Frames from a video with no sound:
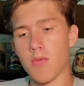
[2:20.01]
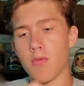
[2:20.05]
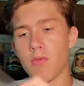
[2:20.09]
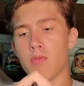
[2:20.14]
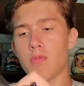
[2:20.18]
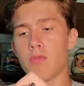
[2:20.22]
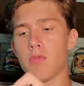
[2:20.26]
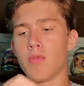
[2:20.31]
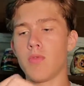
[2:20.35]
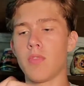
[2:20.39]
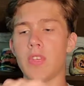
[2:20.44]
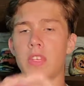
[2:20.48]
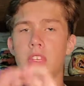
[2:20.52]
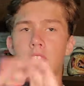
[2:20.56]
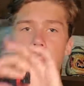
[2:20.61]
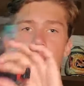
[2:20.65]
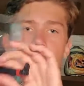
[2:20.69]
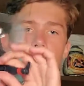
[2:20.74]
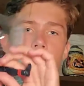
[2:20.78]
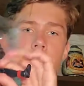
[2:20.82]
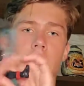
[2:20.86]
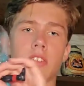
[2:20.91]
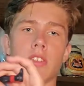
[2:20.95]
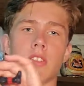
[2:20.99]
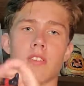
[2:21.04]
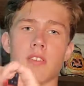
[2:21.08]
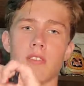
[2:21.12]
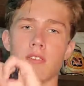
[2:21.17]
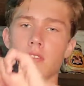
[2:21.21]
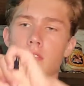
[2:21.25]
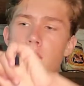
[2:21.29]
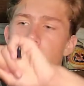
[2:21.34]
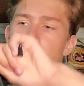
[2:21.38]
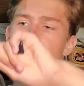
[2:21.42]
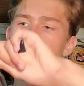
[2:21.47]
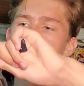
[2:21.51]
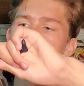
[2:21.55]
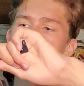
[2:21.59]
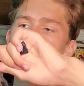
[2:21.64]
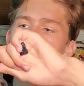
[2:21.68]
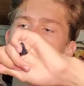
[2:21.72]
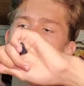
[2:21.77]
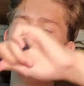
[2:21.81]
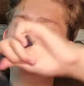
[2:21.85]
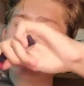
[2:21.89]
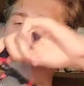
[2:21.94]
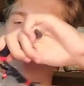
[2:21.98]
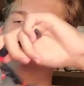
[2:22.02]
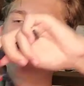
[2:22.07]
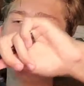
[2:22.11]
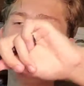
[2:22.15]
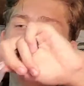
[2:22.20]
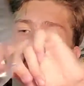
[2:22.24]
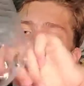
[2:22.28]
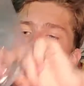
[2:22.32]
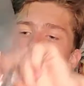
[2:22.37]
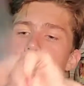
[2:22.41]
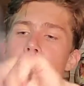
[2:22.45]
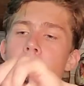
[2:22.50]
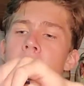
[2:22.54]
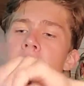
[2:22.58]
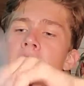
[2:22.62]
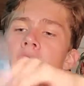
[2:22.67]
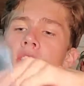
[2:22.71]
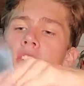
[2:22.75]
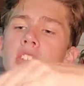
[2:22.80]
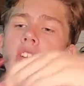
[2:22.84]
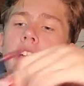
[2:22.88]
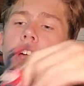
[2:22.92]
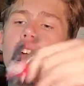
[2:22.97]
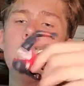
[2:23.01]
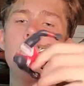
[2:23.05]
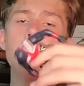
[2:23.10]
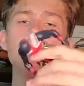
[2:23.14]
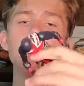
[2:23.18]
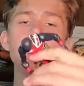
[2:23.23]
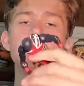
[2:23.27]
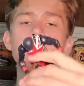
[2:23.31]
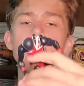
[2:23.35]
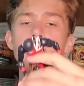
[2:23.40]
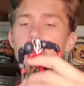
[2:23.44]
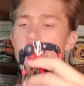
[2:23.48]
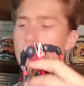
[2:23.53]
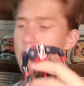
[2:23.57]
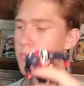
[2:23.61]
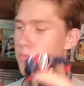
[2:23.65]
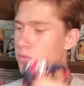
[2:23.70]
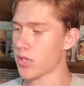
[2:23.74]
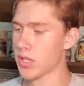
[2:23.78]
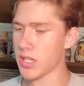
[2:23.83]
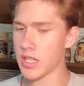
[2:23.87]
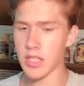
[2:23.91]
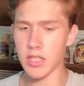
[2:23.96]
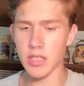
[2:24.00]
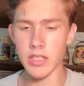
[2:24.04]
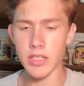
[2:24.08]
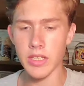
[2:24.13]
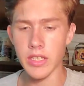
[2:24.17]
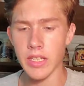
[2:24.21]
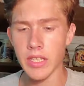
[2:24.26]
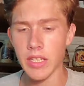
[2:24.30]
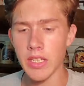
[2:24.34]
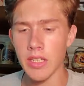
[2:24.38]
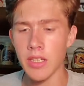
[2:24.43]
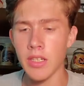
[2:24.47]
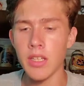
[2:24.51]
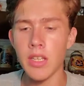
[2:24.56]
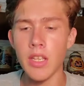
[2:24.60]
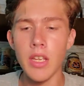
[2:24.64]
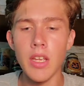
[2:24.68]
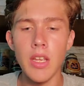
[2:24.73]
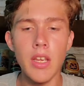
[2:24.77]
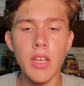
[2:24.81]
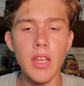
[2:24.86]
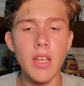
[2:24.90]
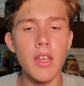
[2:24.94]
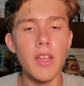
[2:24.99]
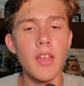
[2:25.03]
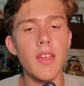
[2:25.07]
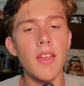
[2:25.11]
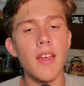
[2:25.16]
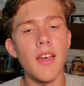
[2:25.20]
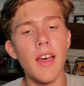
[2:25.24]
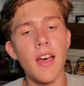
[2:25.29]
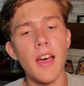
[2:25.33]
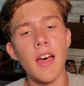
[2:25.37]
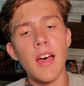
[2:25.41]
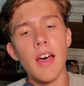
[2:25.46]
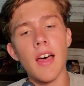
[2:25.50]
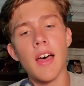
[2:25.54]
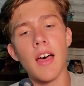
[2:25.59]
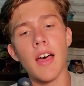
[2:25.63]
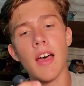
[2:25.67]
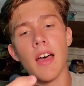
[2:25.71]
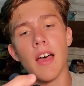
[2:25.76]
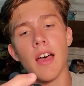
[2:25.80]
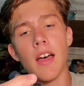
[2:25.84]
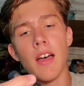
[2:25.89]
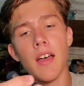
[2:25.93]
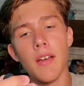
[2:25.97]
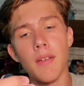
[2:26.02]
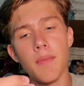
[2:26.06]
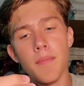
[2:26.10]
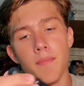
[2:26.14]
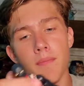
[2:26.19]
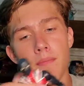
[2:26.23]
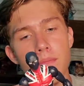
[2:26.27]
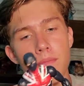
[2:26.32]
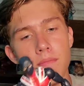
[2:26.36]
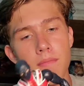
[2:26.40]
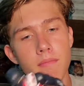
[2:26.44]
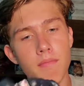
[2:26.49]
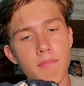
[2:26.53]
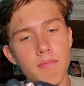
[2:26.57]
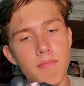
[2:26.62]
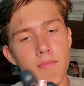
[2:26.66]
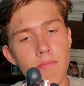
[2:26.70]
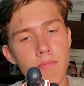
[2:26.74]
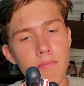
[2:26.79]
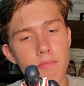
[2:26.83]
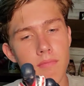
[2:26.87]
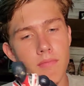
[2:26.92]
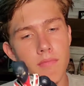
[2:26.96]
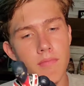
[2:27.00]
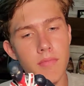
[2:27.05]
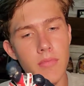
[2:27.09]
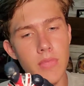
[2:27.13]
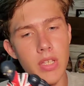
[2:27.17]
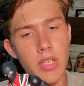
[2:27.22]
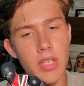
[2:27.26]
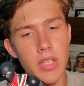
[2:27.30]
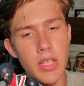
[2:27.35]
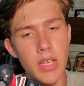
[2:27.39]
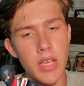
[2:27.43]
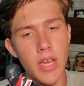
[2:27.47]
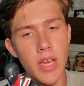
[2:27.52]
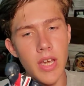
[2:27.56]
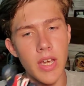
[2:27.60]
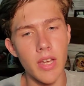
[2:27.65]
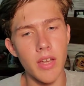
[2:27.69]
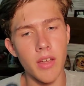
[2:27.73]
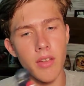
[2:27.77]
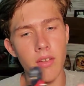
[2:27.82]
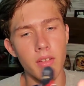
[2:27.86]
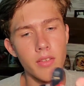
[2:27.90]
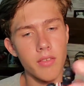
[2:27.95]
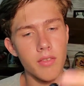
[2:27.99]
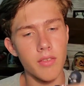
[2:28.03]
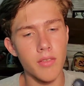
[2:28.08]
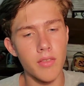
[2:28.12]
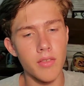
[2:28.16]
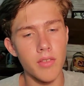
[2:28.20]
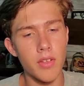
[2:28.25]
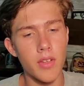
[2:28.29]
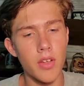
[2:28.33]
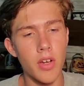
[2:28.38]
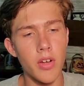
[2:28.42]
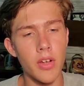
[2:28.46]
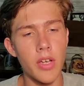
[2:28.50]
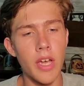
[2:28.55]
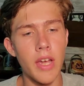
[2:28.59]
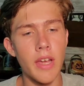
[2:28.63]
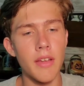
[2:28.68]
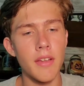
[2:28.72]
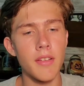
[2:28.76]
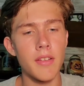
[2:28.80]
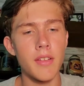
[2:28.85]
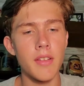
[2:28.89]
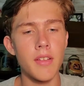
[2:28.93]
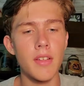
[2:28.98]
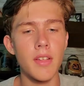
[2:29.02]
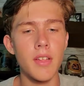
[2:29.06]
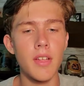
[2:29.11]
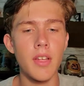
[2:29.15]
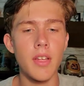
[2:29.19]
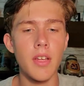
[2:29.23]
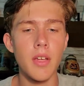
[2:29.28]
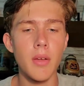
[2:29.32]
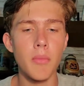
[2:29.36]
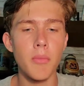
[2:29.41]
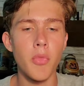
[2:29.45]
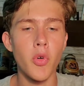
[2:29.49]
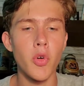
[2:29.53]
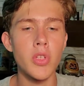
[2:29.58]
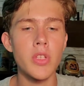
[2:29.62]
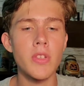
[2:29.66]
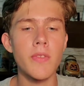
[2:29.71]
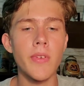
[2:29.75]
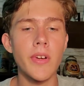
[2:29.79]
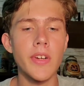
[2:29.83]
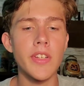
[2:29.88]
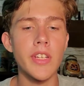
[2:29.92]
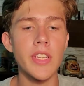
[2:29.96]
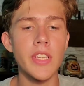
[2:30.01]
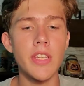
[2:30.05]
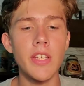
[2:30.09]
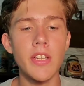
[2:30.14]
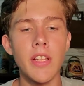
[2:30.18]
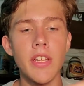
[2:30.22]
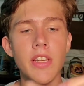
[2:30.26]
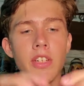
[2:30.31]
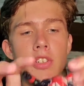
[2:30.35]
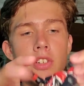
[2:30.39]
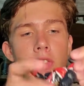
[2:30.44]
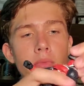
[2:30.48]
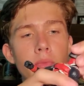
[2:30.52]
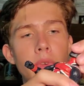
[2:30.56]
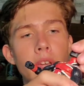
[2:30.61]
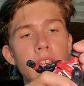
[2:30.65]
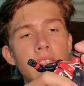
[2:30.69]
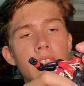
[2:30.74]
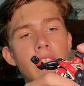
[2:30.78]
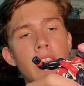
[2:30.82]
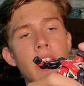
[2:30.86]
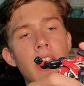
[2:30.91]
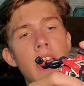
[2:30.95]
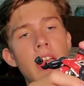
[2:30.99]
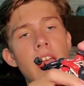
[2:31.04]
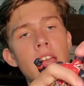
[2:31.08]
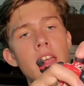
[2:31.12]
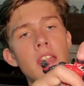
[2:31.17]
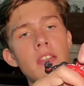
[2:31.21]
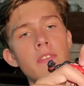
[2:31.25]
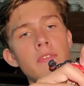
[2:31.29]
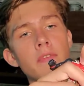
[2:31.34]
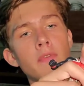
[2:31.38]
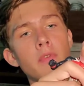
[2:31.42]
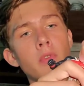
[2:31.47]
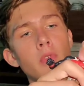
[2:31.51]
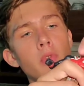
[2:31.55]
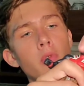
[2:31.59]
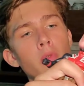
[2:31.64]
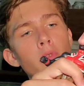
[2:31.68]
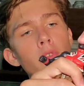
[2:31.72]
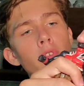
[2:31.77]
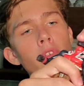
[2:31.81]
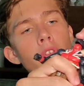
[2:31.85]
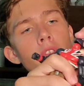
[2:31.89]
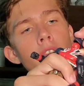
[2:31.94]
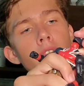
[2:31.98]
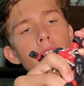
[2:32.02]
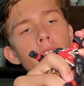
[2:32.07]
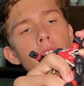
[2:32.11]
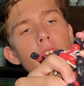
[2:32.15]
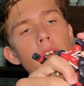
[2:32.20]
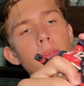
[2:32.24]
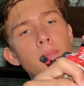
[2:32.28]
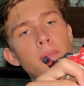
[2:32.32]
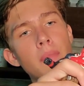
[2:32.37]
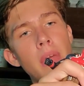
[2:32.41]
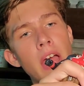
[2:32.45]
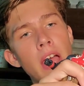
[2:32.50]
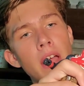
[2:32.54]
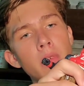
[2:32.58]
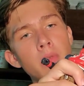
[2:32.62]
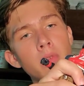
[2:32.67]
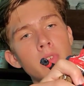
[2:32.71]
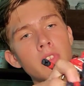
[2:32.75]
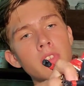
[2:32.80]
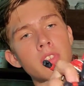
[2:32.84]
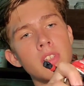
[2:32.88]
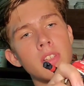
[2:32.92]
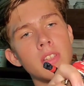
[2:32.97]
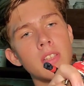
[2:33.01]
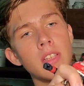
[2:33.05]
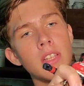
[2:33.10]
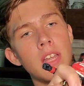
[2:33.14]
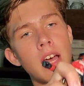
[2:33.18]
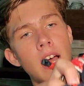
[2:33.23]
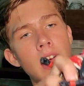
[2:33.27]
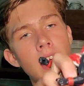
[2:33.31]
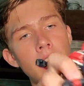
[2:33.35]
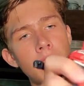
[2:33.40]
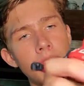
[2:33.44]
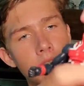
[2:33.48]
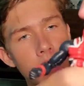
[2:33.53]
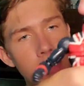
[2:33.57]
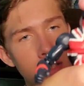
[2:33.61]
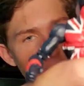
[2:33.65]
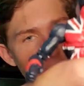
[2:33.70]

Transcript: Ooh, he kicked. The paint job looks pretty clean. Um, yeah. Okay. Points of articulation. We got the head forward, backwards a lot.